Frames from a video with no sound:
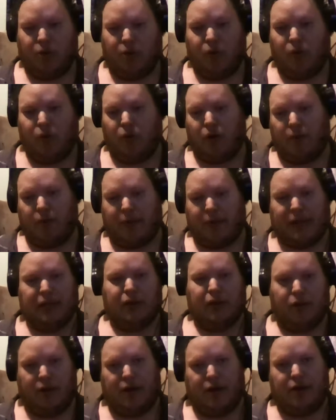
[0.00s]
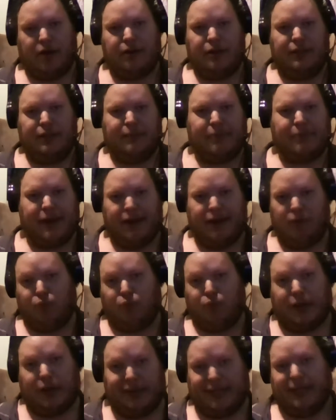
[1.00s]
or my lawyer, depending on
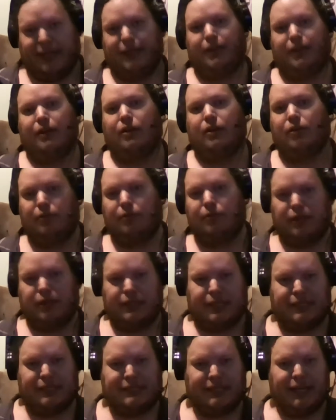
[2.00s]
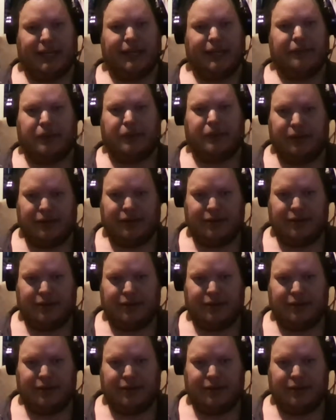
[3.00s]
what they do and what they say to me.